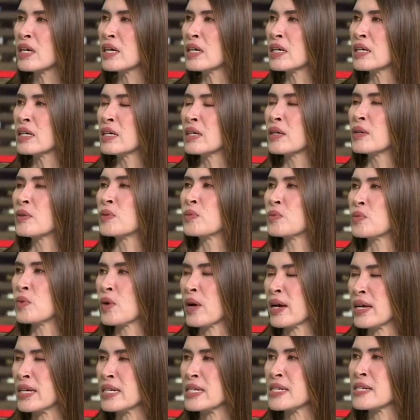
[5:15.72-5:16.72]
And just to
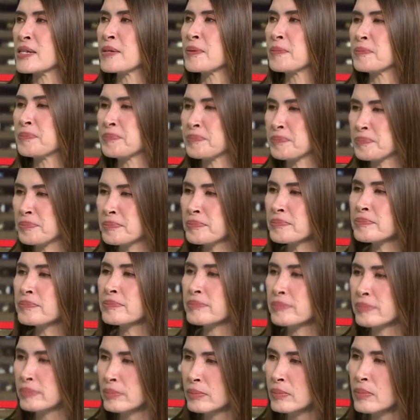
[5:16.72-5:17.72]
share, right. this actually 3D
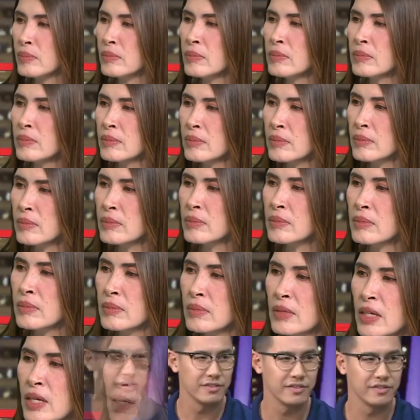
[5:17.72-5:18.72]
printed in our school,
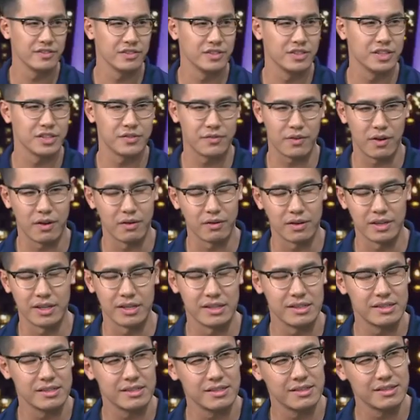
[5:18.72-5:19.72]
Fantastic. just for our
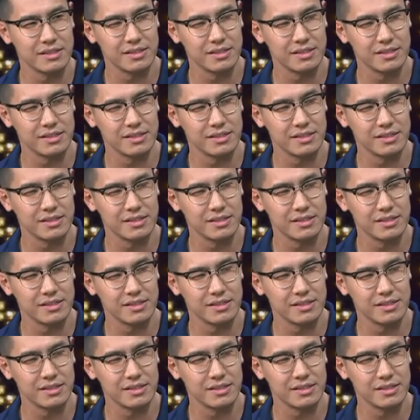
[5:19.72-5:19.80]
kids.